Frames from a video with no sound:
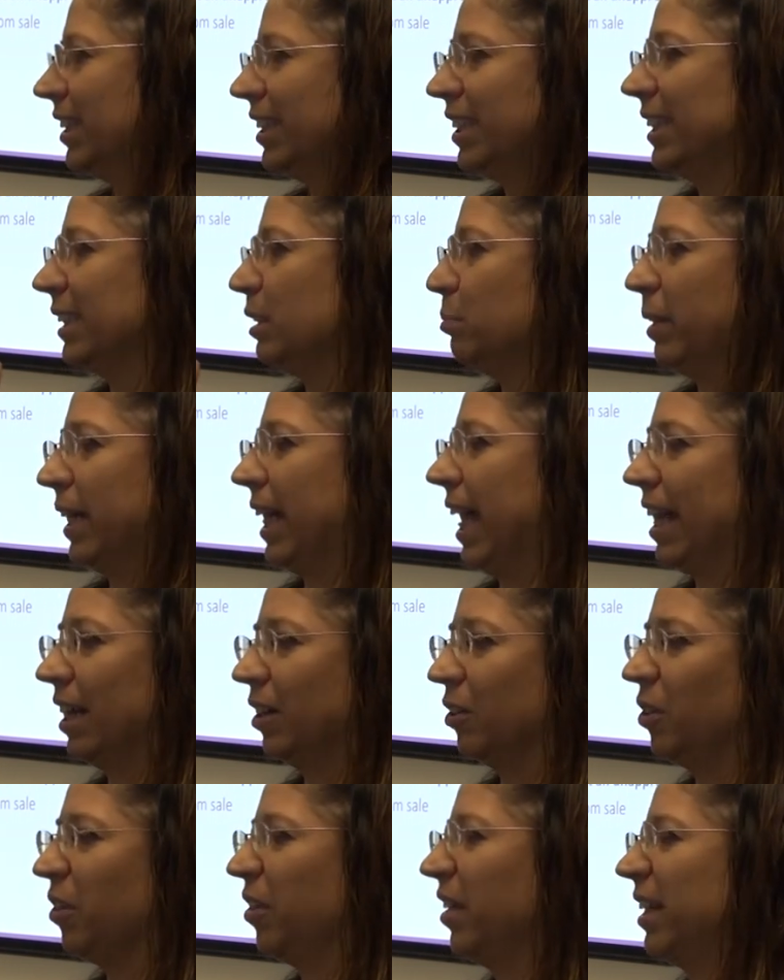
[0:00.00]
So just a
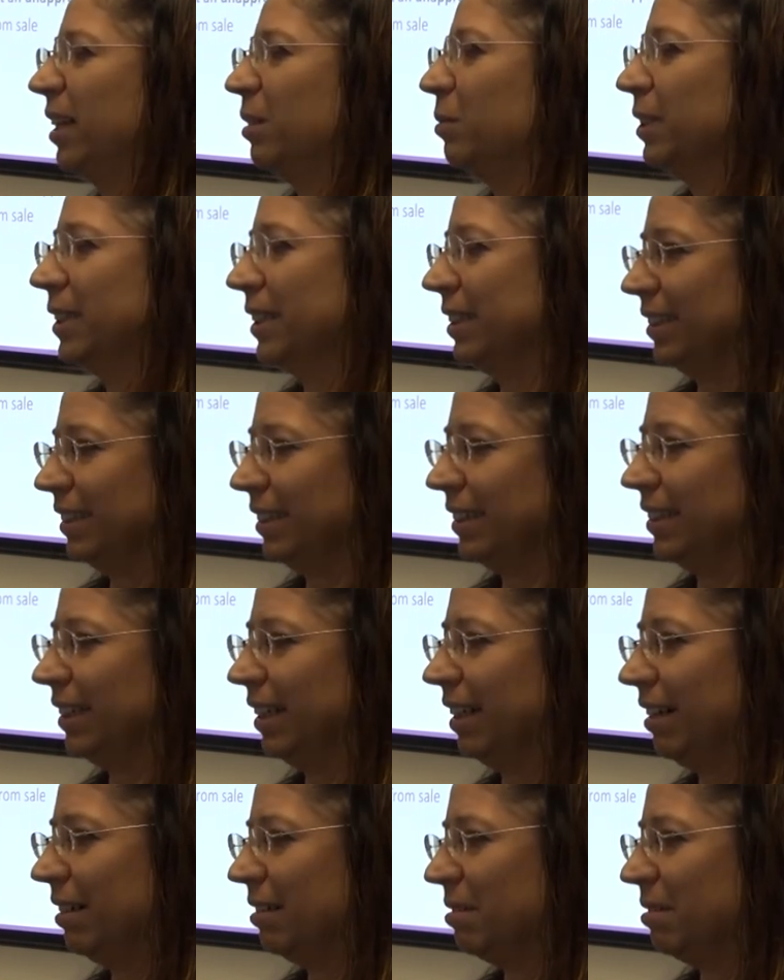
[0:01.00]
mechanical thing. It wasn't,